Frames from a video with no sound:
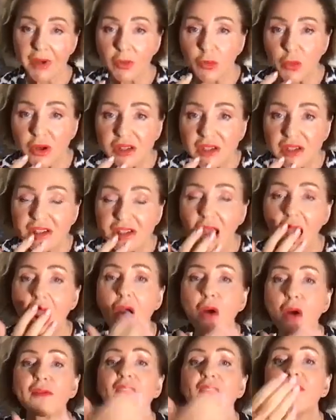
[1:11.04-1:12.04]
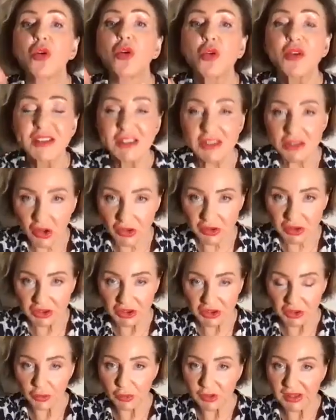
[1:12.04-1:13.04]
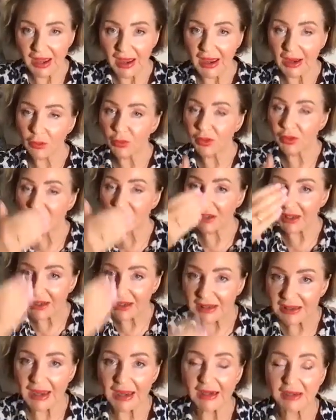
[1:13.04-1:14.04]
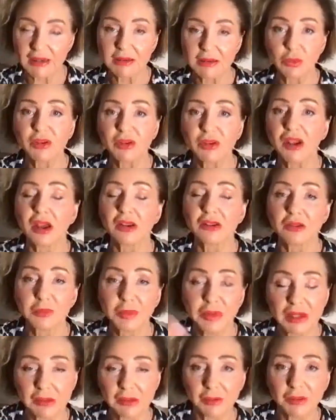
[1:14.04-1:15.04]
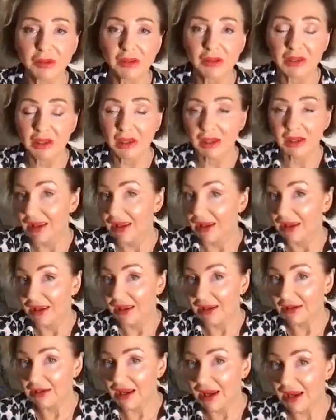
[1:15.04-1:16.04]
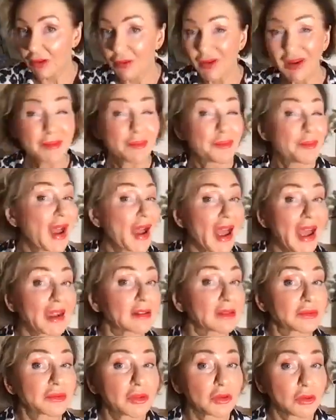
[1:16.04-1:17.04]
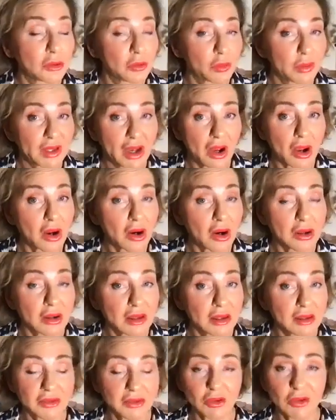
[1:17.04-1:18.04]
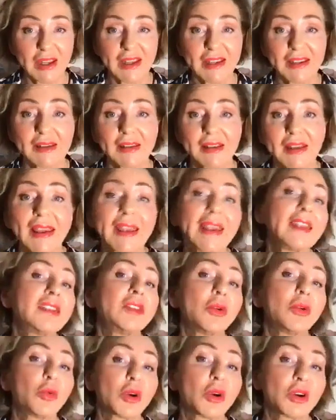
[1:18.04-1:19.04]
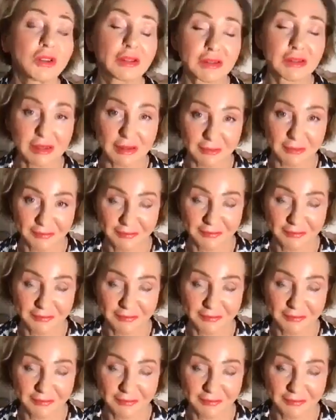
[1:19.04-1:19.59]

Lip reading: What has our voice got to do with how we connect with other people and how impactful we are, if you like, in the world?